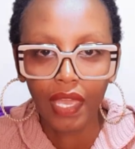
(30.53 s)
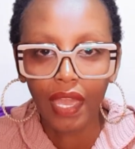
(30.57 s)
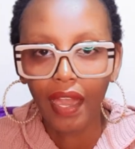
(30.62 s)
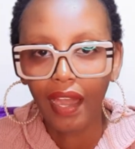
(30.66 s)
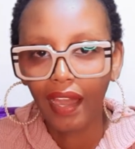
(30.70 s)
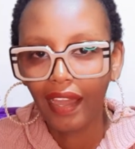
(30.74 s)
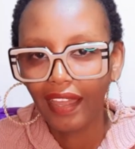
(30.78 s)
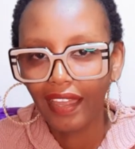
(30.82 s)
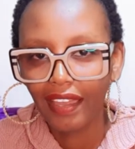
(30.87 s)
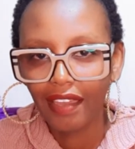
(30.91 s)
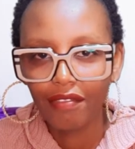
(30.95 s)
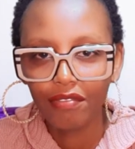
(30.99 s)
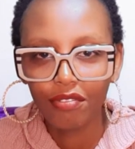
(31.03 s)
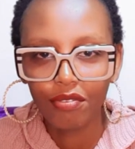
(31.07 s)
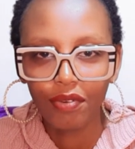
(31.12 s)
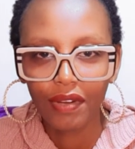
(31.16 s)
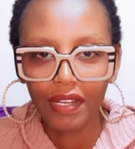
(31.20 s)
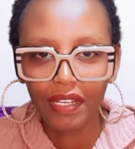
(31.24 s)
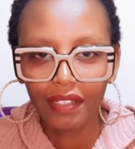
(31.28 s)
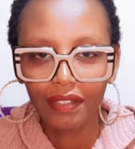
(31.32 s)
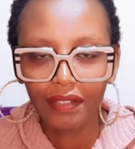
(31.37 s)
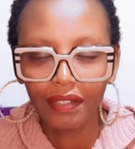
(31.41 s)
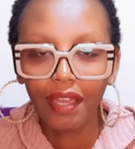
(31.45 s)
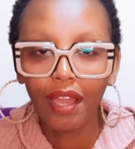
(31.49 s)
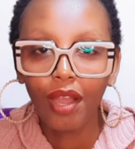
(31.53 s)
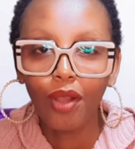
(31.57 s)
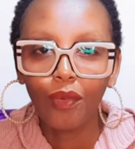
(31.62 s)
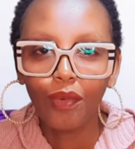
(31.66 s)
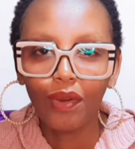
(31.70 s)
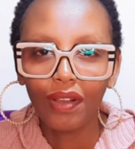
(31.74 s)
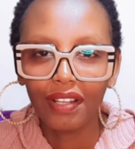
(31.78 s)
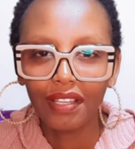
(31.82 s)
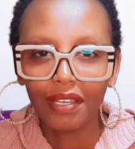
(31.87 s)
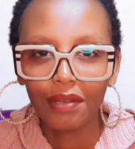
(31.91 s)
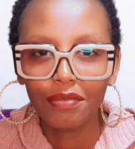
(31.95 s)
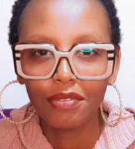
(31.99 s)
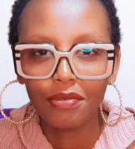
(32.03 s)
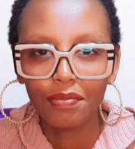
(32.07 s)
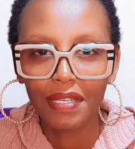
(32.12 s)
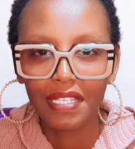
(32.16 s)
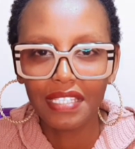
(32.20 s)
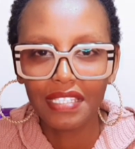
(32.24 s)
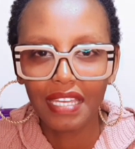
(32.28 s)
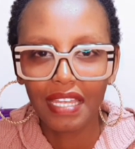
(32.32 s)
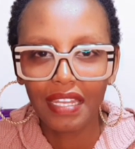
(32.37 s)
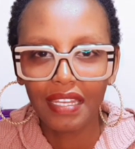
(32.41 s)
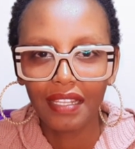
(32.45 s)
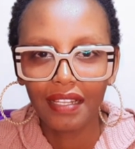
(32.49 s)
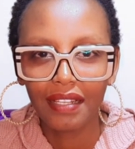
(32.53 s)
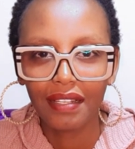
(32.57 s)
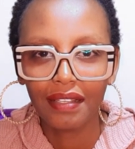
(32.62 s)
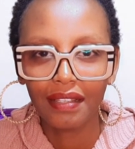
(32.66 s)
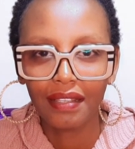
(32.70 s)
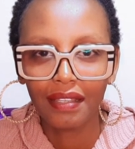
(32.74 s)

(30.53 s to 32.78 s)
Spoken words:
Hi everyone, welcome to my channel.